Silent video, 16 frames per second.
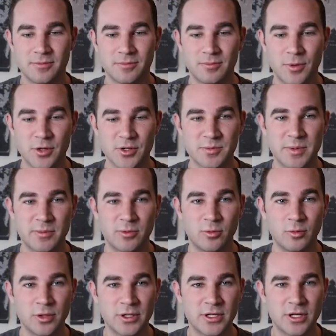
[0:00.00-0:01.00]
most
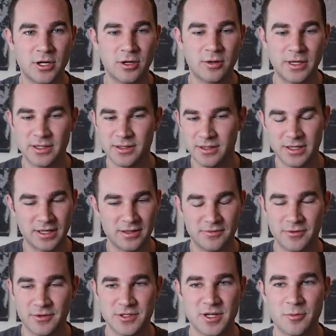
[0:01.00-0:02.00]
people would go.
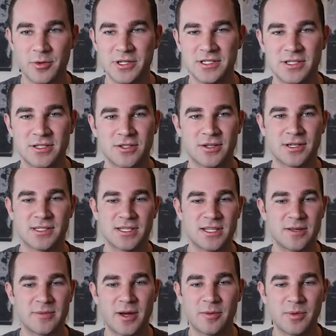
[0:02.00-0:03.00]
For some reason, it took us to
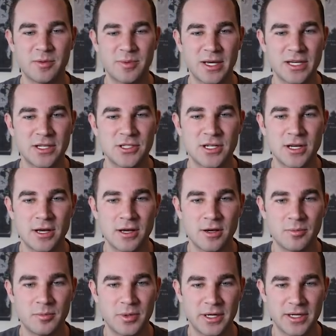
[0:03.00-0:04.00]
the About Me page.
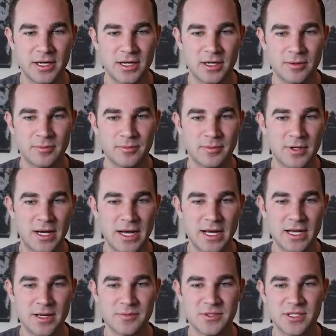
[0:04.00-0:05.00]
But
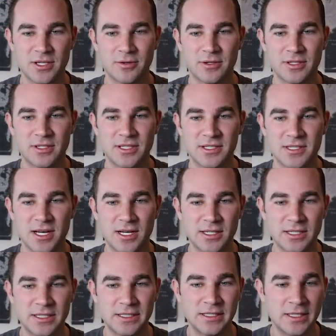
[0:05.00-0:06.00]
hi, I'm Siona
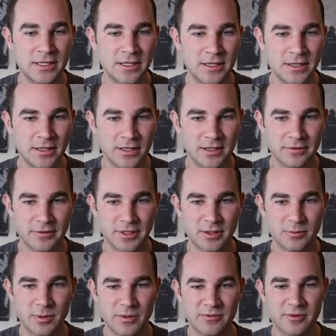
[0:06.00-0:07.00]
Natali.
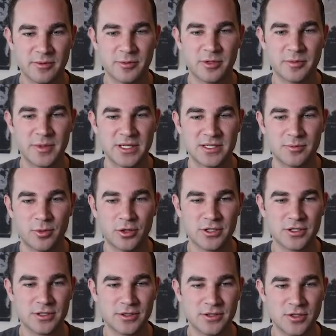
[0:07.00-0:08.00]
Front-end web developer based in
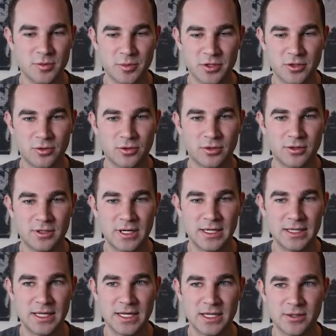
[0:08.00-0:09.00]
Portugal. Super cool.
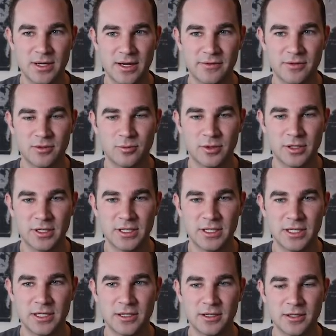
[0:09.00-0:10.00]
I like that you have your work
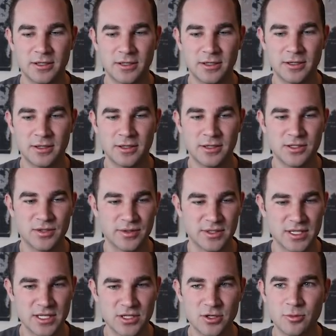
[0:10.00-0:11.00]
here. So
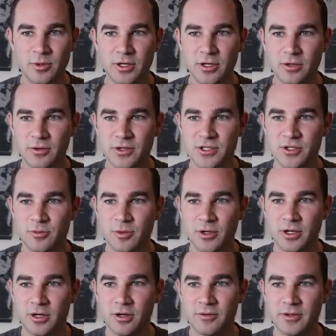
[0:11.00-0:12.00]
is this your work or is your
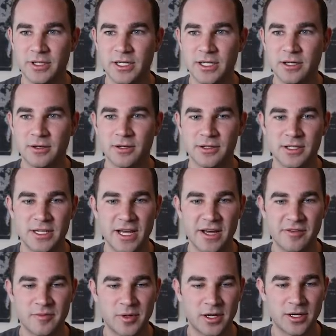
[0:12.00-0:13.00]
work over here on the
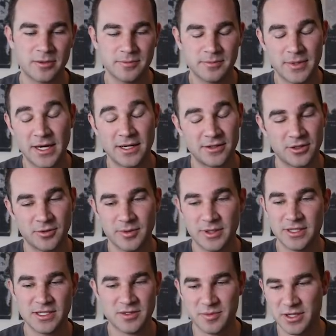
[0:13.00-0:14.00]
nav bar? I don't know.
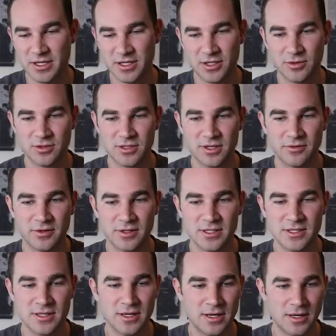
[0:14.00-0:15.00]
It doesn't make a huge
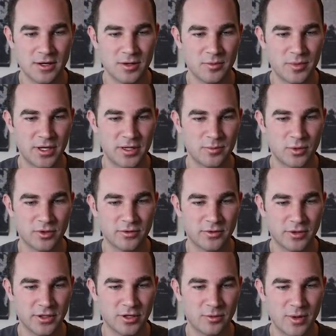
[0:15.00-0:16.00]
difference. But
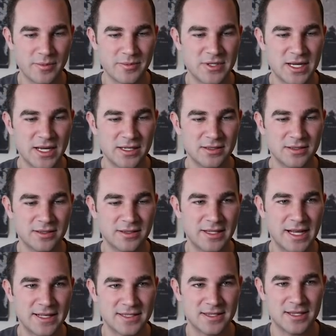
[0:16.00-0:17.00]
portfolio website,
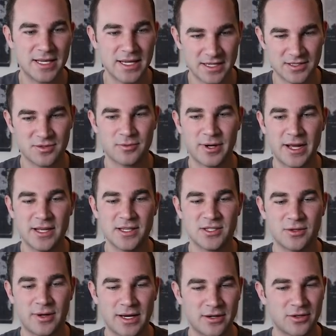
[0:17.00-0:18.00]
that's this, right?
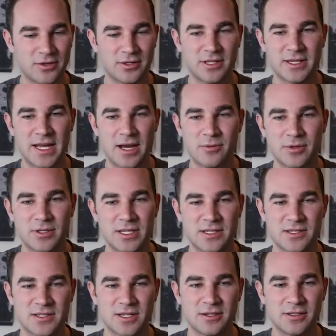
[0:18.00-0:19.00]
So I don't know that would
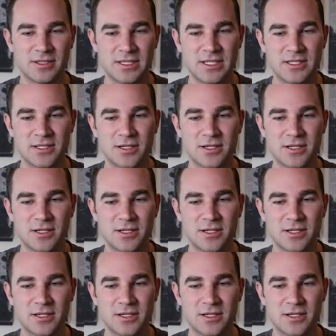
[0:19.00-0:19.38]
necessarily need